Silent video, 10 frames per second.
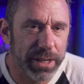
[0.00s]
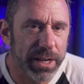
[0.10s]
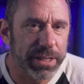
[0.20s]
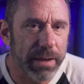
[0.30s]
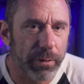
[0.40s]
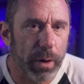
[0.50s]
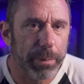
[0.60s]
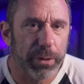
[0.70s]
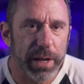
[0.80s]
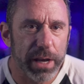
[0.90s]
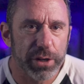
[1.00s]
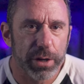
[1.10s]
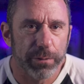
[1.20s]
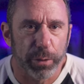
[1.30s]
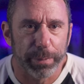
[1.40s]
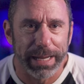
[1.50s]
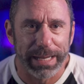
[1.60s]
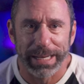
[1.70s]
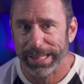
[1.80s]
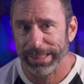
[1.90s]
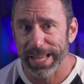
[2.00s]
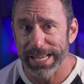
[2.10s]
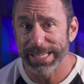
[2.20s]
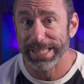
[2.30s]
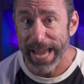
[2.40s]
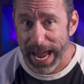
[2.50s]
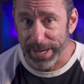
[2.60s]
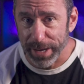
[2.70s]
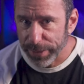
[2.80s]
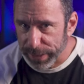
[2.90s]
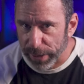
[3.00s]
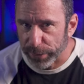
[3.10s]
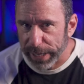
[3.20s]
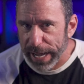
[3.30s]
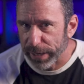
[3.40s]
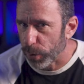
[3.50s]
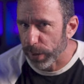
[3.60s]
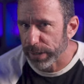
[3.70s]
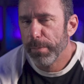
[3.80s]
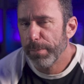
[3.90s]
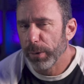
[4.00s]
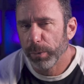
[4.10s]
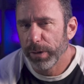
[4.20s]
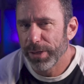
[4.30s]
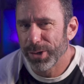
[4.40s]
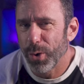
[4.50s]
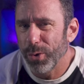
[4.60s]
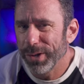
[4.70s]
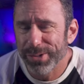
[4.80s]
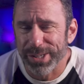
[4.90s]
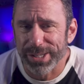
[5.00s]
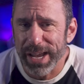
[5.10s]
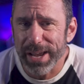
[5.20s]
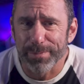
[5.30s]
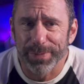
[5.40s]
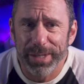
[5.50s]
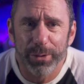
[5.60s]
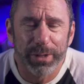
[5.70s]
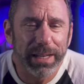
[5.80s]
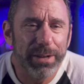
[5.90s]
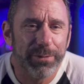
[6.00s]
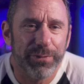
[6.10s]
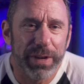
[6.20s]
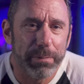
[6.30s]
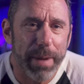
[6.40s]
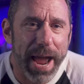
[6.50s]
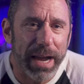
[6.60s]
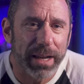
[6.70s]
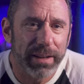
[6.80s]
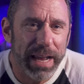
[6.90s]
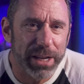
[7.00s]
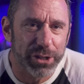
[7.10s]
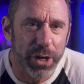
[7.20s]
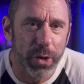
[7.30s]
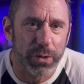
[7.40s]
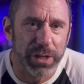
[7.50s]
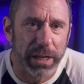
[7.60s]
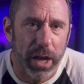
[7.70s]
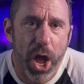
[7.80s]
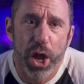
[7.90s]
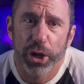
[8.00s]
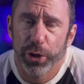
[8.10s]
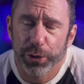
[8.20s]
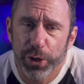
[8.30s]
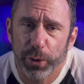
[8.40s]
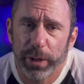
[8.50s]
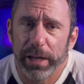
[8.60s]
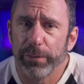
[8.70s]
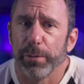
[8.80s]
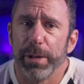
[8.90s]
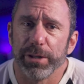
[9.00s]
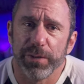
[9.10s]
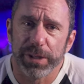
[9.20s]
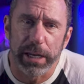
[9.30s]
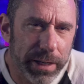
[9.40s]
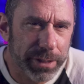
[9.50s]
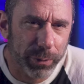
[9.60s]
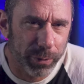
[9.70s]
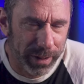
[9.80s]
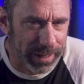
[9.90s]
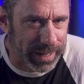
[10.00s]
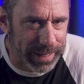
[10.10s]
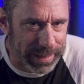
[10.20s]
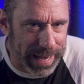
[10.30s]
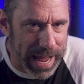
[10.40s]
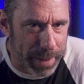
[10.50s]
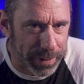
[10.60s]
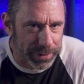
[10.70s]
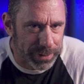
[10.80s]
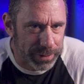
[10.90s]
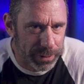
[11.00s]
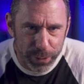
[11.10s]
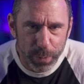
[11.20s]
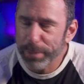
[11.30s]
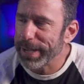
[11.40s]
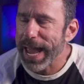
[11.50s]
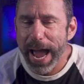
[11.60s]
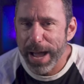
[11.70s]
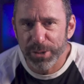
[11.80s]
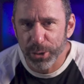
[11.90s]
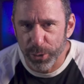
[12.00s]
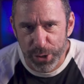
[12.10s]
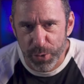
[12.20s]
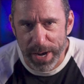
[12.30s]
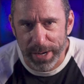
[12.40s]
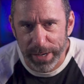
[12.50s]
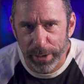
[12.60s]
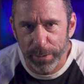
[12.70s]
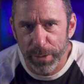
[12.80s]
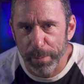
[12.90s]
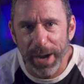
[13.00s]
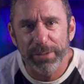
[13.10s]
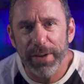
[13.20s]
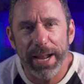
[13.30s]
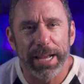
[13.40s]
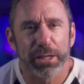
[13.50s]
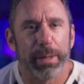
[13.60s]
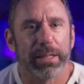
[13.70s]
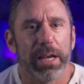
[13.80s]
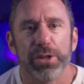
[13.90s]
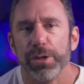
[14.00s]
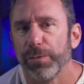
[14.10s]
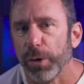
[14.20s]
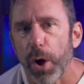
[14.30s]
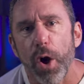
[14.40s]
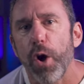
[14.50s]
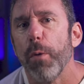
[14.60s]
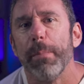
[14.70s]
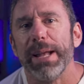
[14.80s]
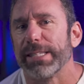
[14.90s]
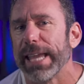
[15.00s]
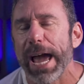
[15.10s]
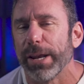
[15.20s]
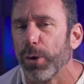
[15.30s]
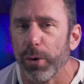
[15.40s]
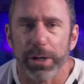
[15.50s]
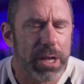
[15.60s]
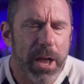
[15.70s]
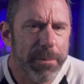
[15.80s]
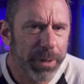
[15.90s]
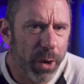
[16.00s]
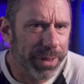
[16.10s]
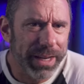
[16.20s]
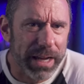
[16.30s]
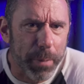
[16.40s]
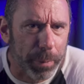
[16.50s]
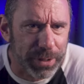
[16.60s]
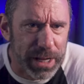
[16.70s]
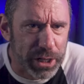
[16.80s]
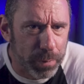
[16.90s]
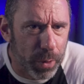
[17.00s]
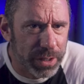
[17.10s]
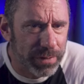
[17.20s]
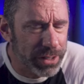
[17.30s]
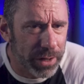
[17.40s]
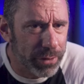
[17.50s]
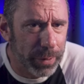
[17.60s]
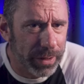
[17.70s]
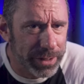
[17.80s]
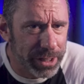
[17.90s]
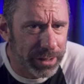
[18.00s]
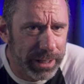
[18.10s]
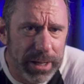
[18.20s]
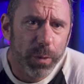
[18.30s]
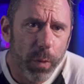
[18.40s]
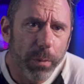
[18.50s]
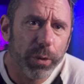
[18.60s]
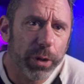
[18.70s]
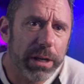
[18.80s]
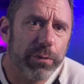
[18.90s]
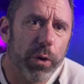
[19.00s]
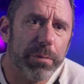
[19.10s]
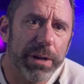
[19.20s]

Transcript: does have a reputation for being less than the other categories, but really the goal here is the same. You know, getting feedback at shows like, you're too lean for men's physique isn't really a thing that happens. You just want to be absolutely shredded here. The body fat expectations for all men's categories are within a couple percentage points of each other realistically. What we're looking for in